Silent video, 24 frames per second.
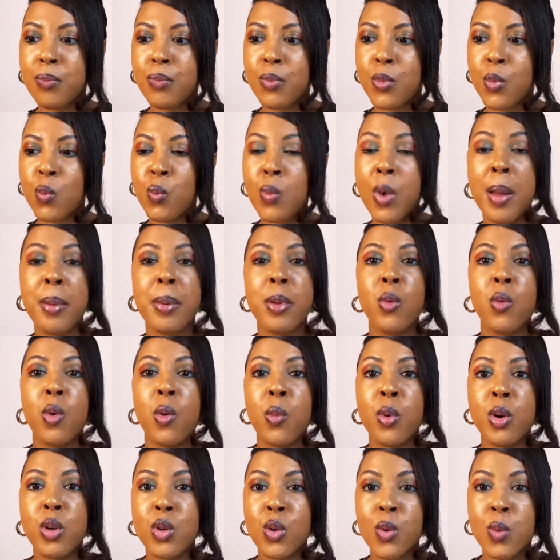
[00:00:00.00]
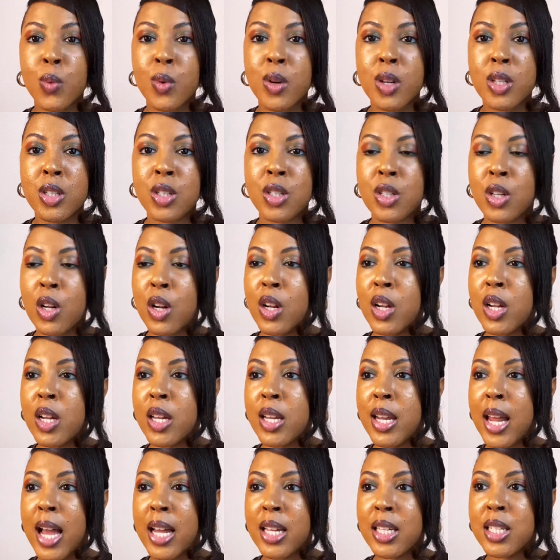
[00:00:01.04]
maybe when we're doing certain
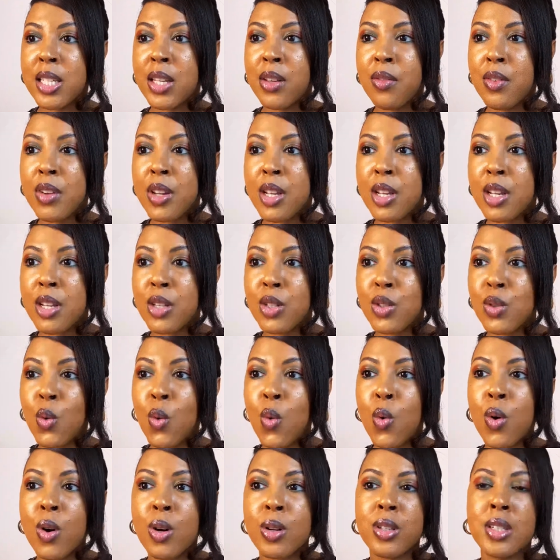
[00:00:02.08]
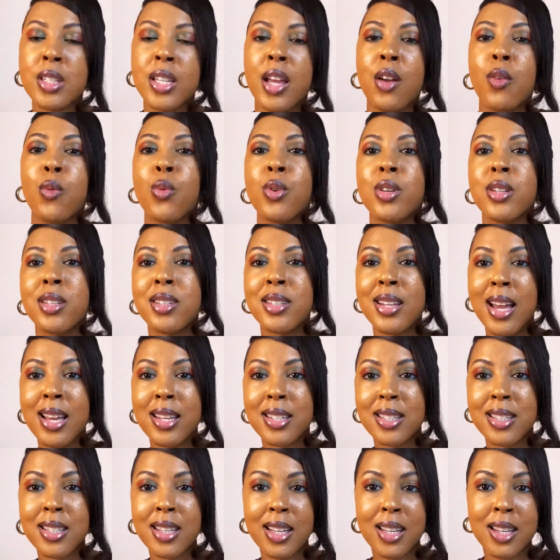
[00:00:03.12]
activities, or say if we're
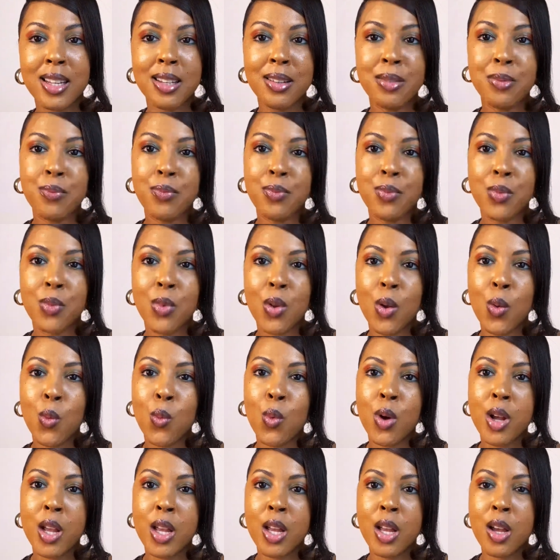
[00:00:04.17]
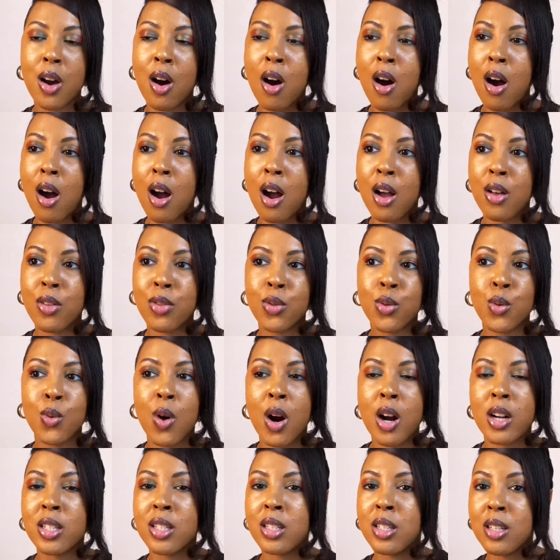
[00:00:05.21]
sightseeing, we are through our
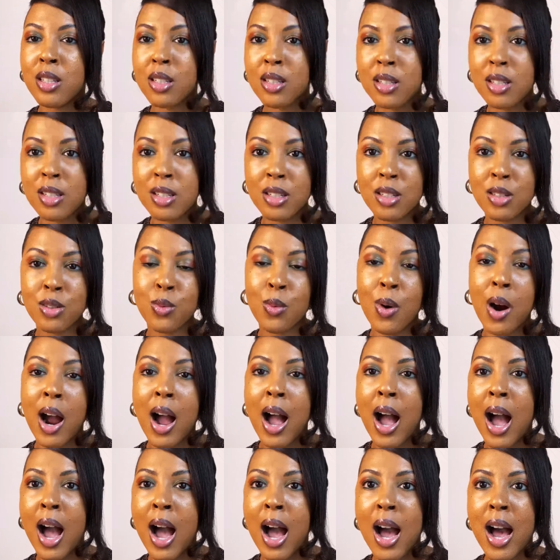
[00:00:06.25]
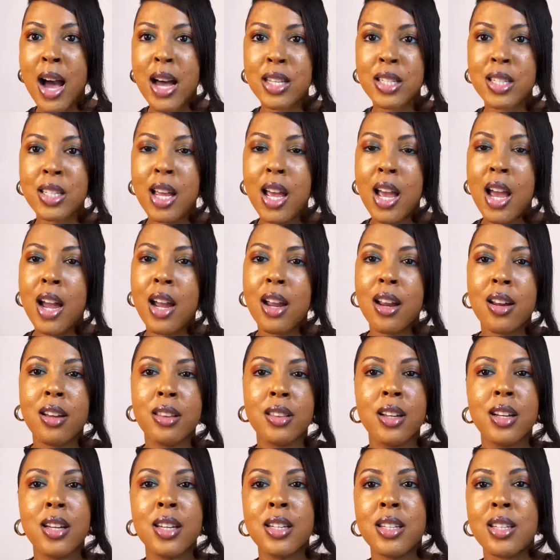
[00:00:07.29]
senses, through our eyes. You're
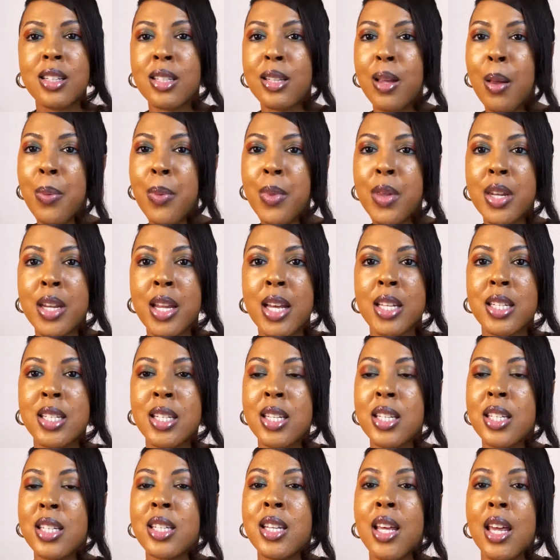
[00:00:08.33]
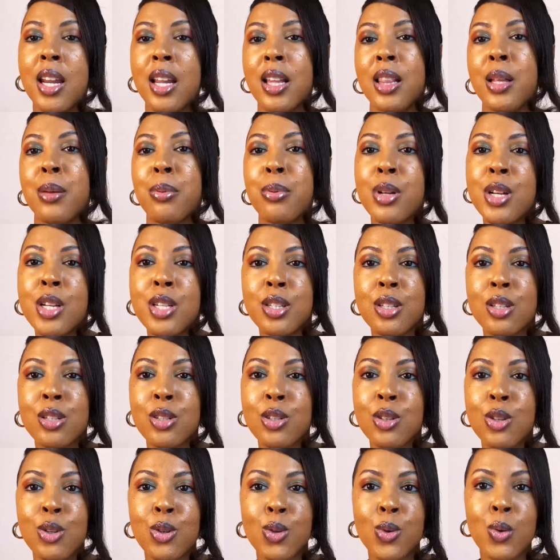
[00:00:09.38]
looking at something that's aesthetically pleasing to
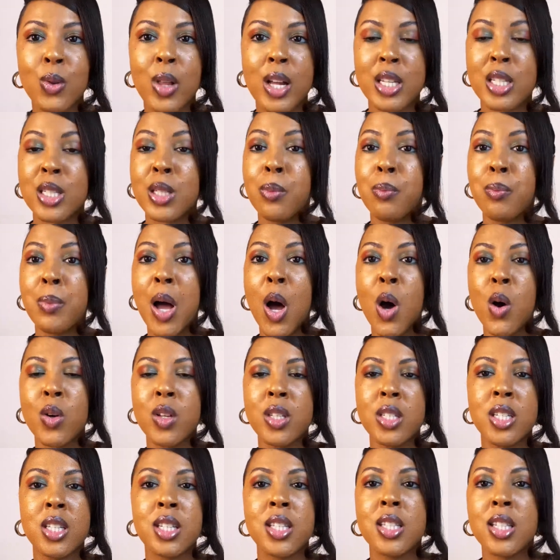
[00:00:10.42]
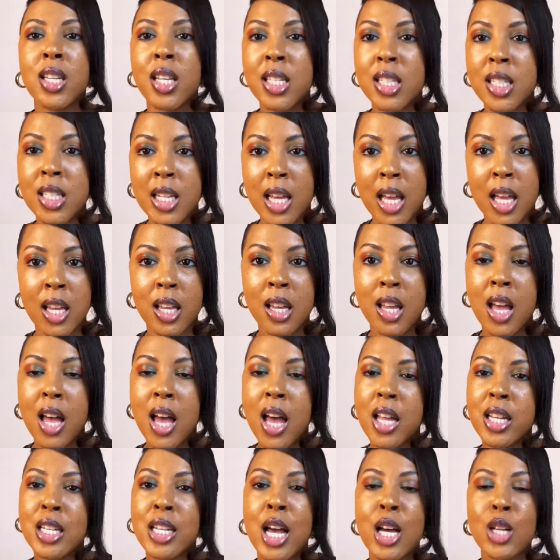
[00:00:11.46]
you, like some mountains, a sunset.
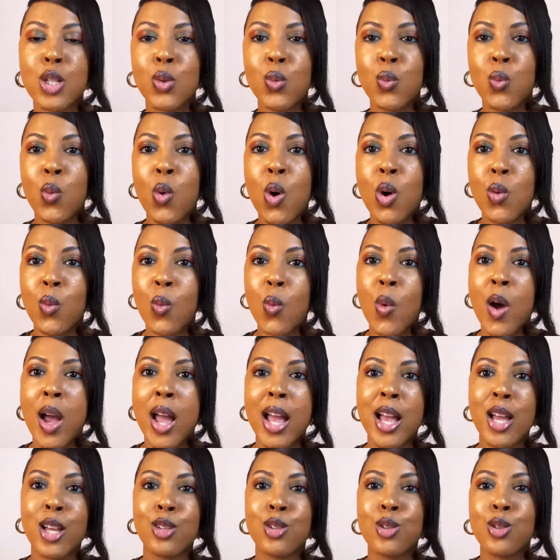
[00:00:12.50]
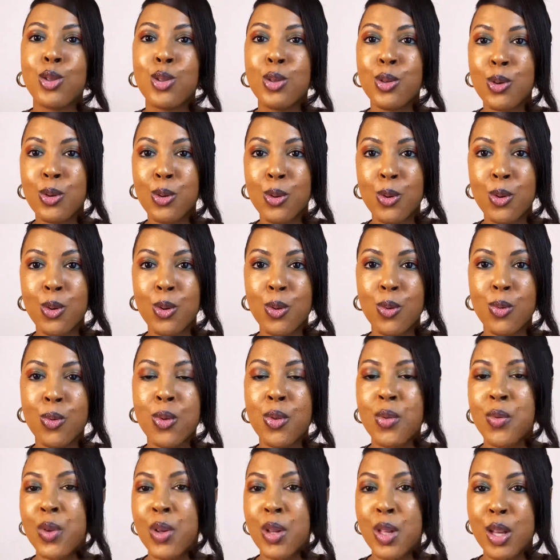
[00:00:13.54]
That's one way to
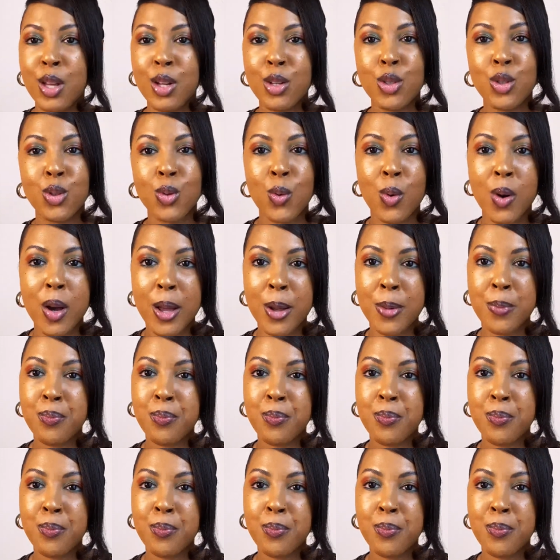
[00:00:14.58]
fulfill your joy